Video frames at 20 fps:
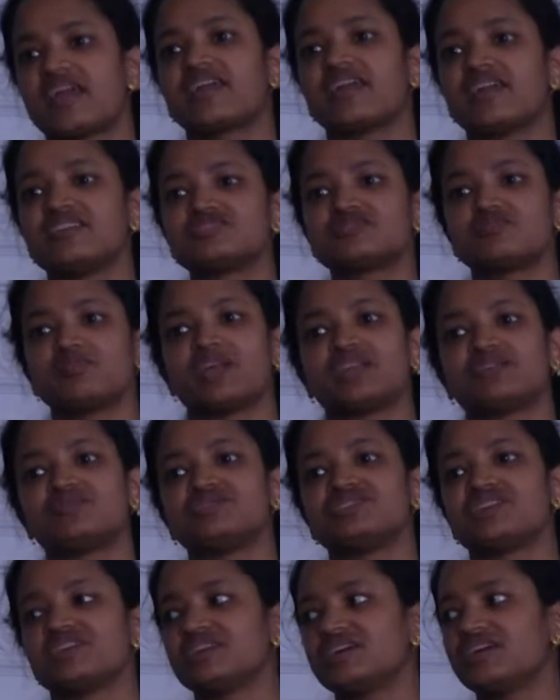against
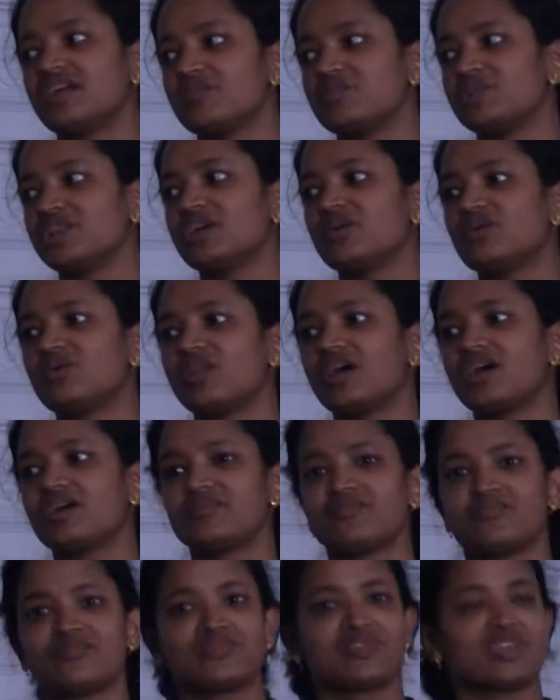Malaria graminicula.
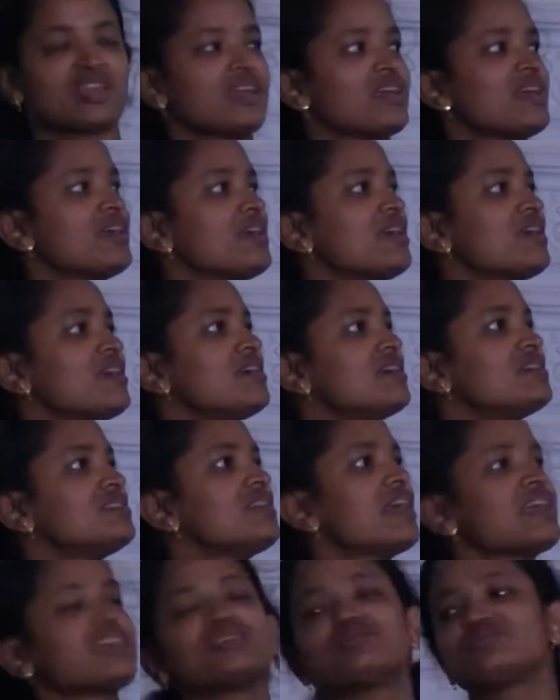
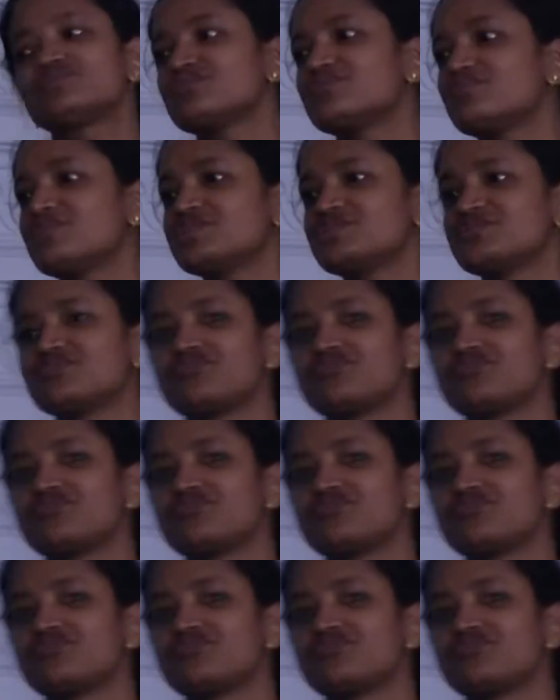Thank you so much